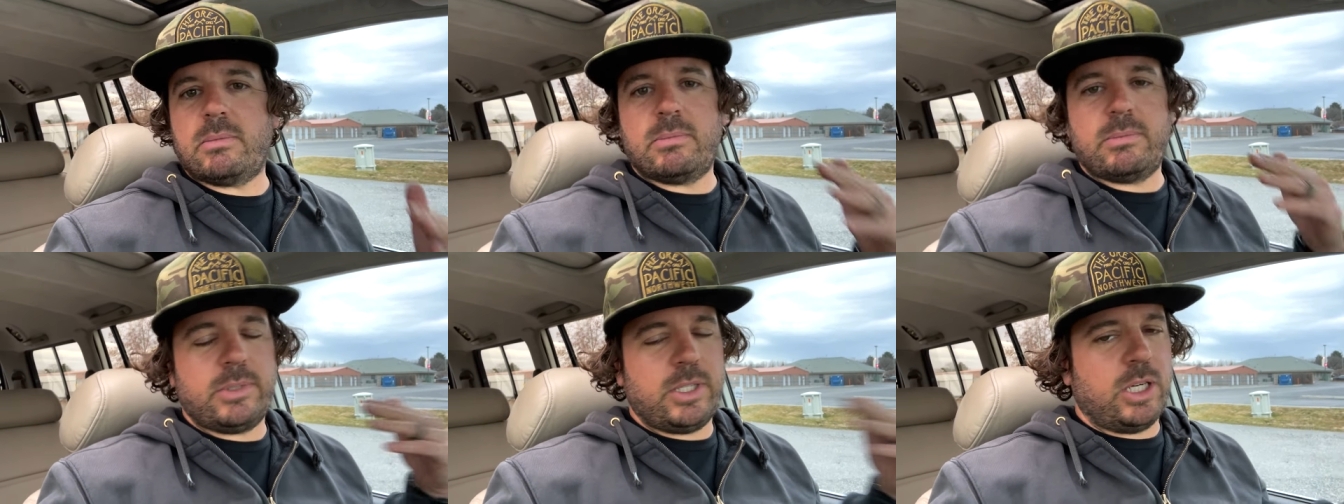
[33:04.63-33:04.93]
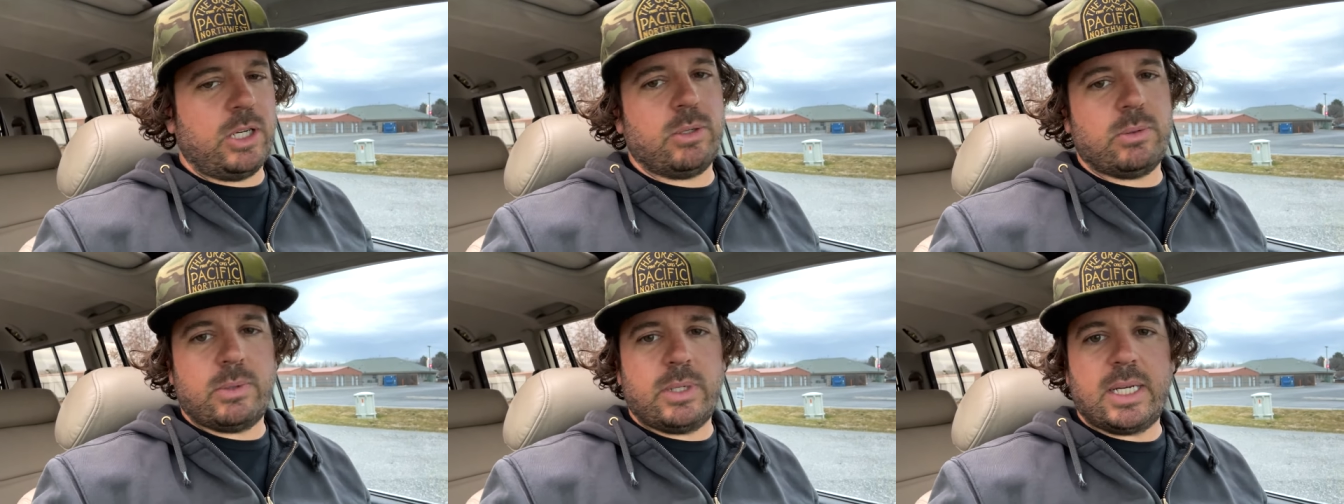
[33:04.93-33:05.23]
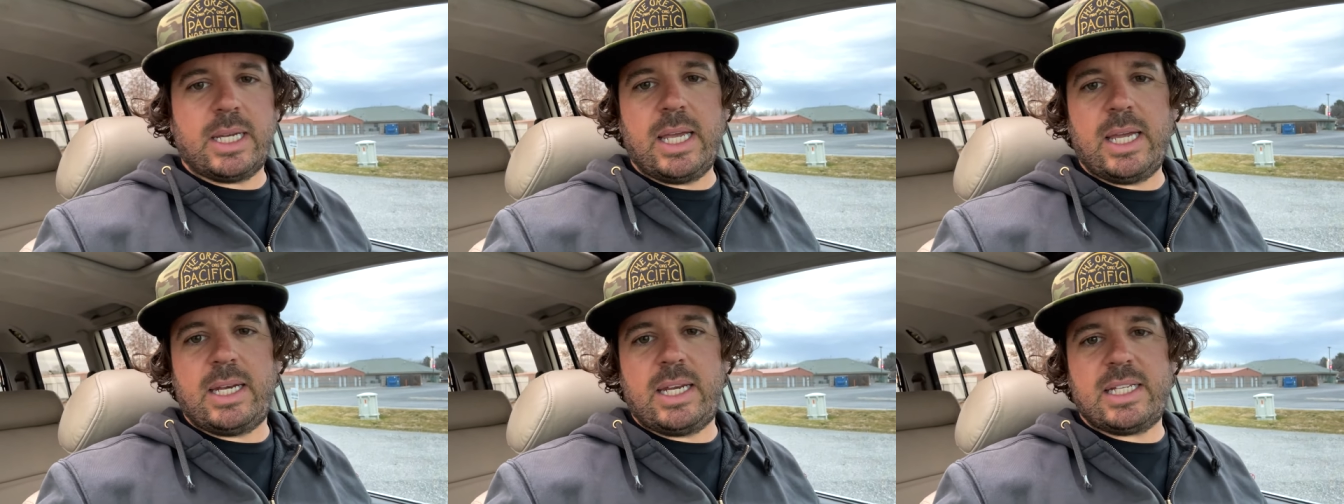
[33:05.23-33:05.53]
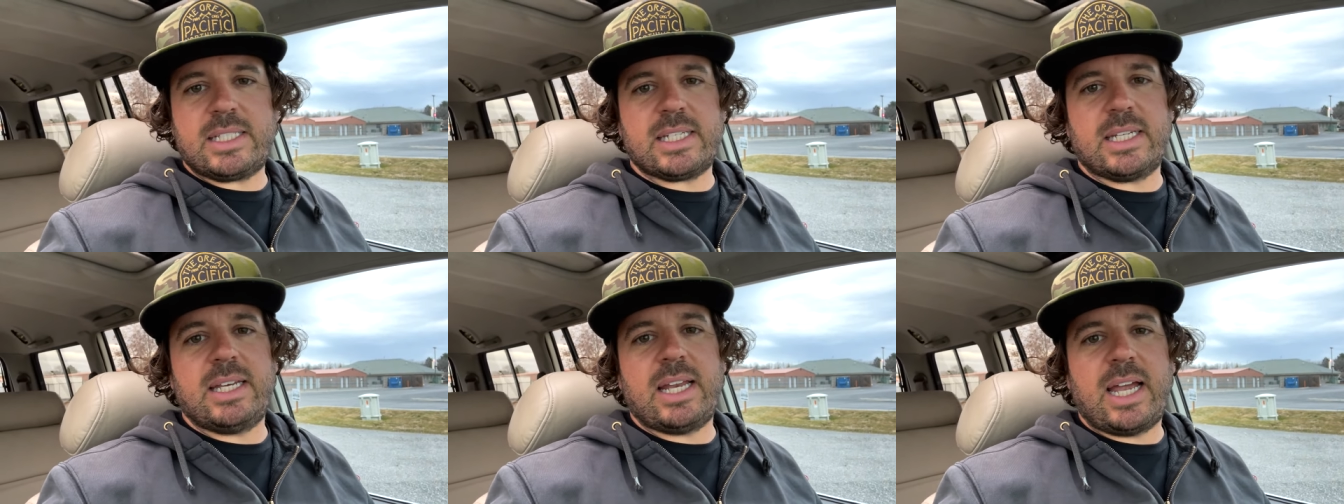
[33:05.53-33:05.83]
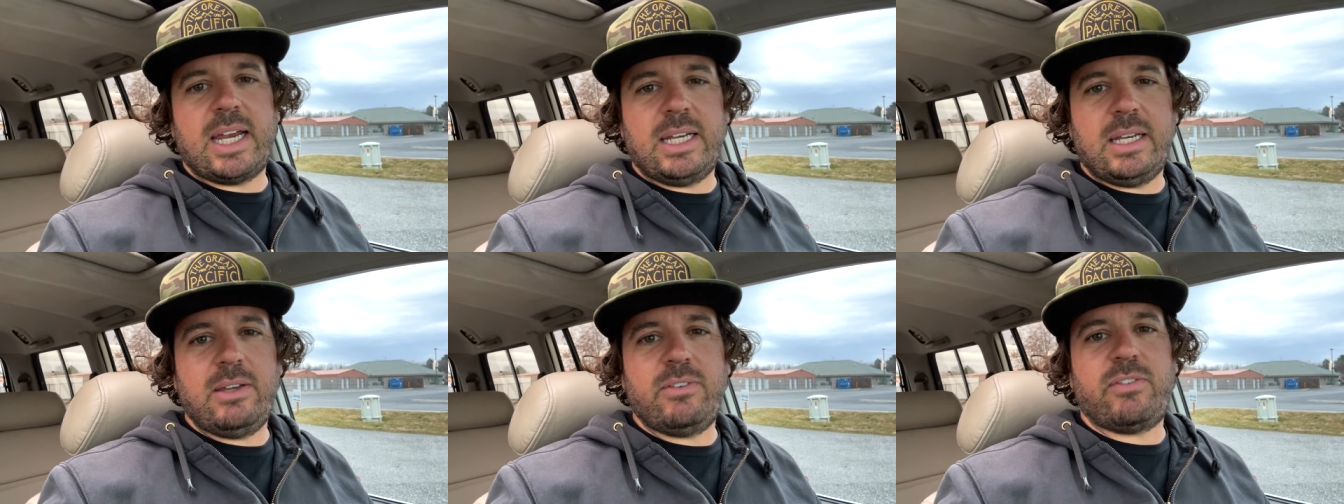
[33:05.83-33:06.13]
You know, again, it's a
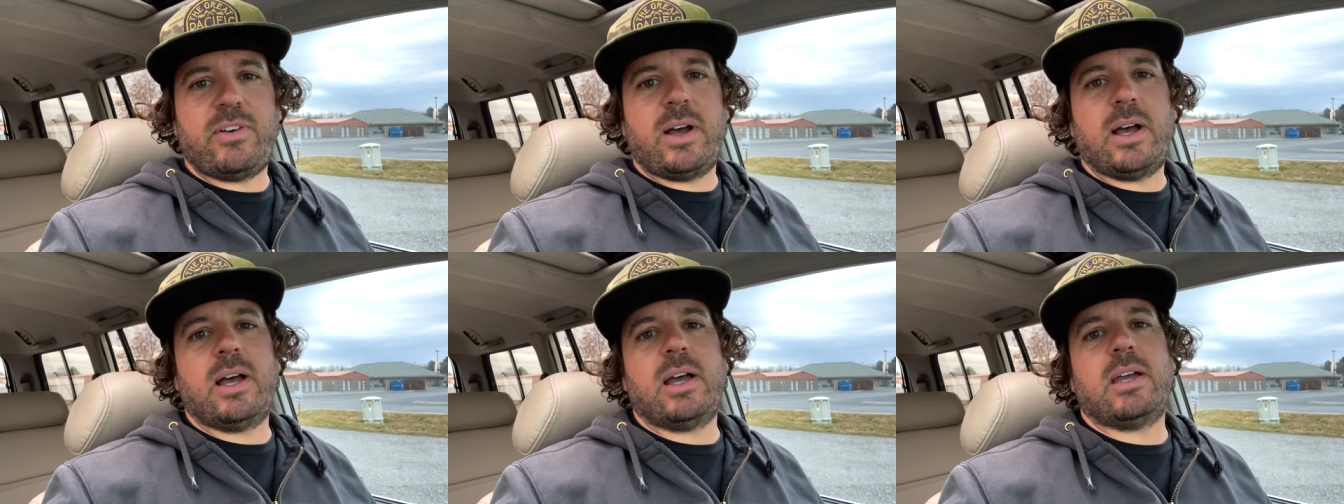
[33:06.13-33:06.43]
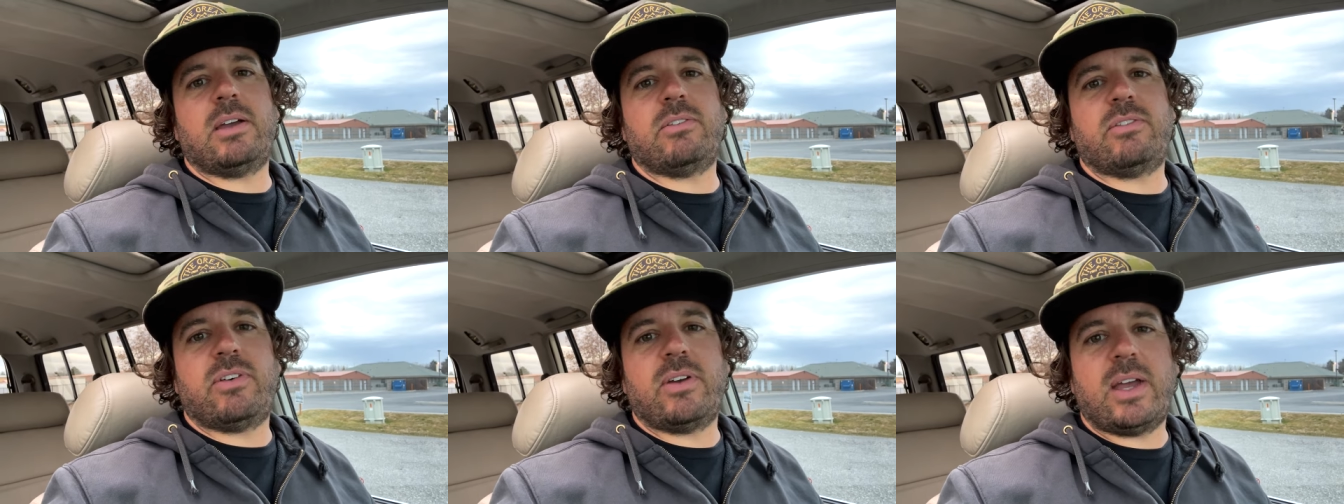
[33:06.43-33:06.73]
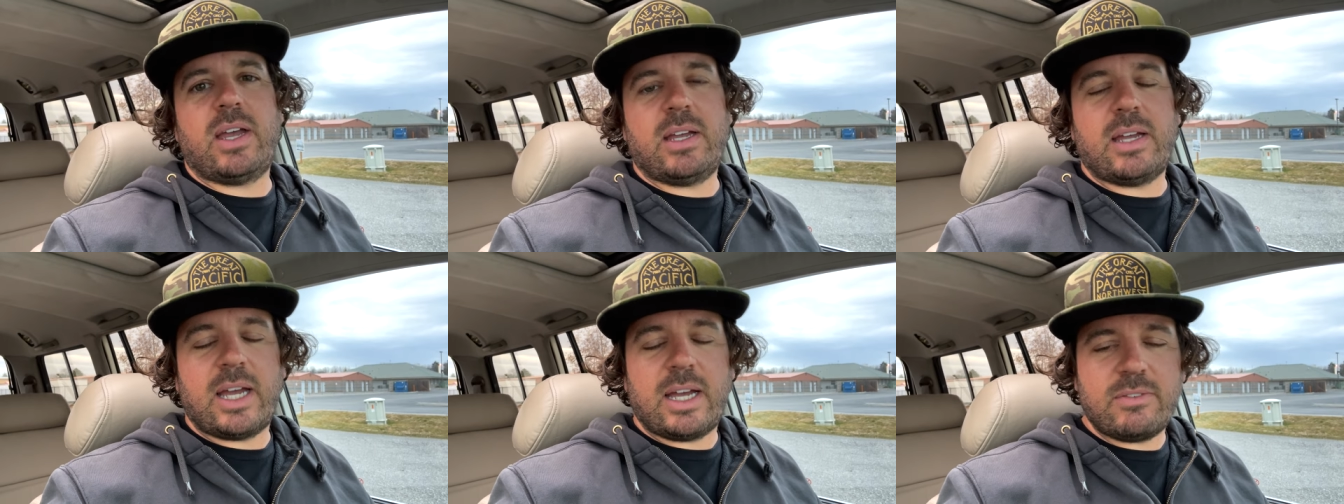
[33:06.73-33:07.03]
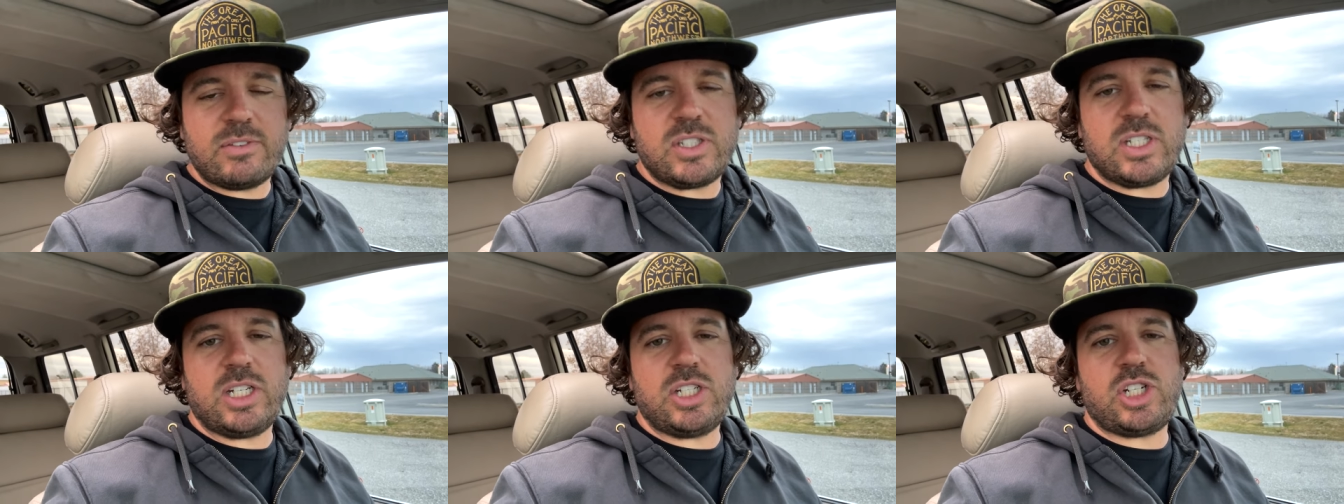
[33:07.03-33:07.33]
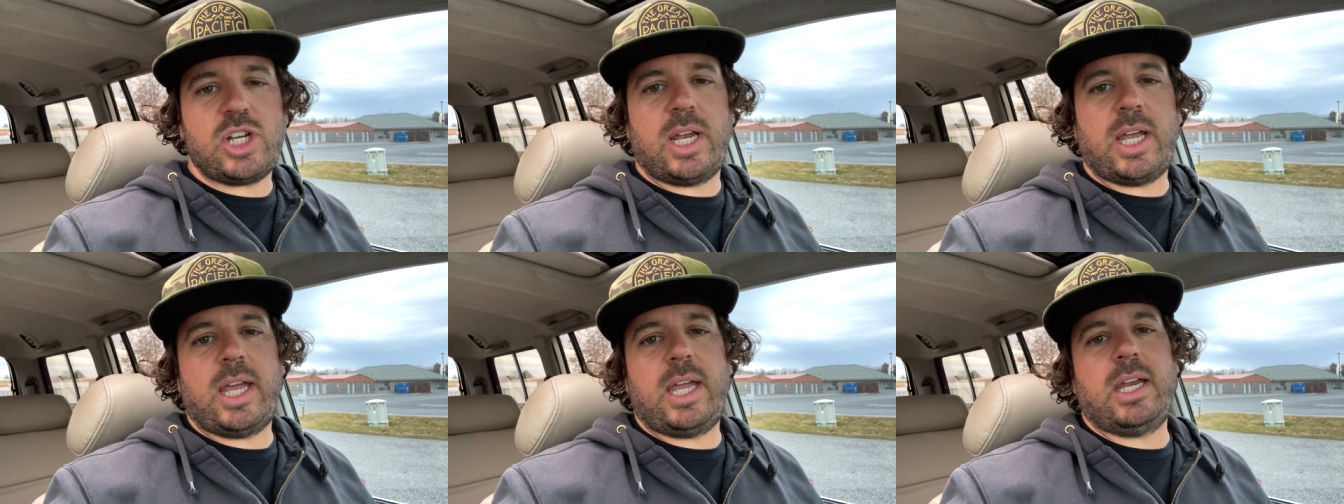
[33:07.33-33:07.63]
95
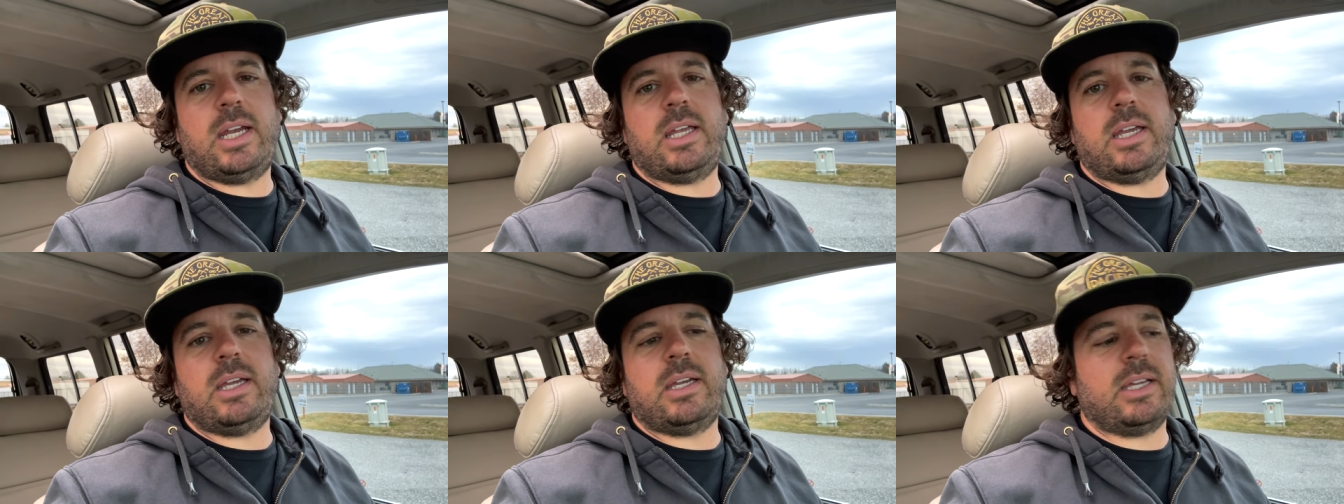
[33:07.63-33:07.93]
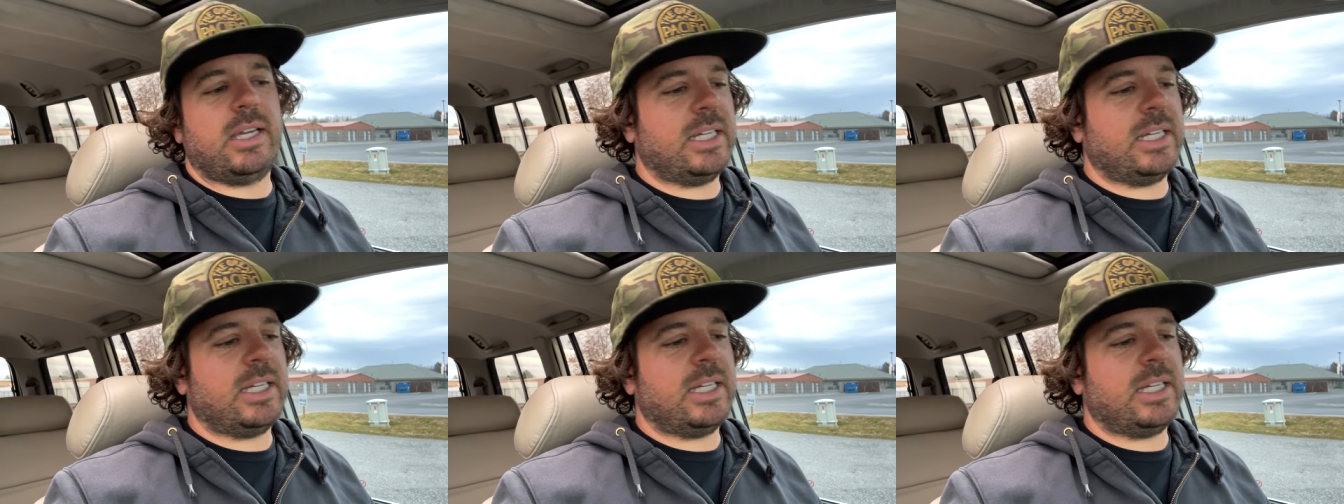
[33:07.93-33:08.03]
FZJ80.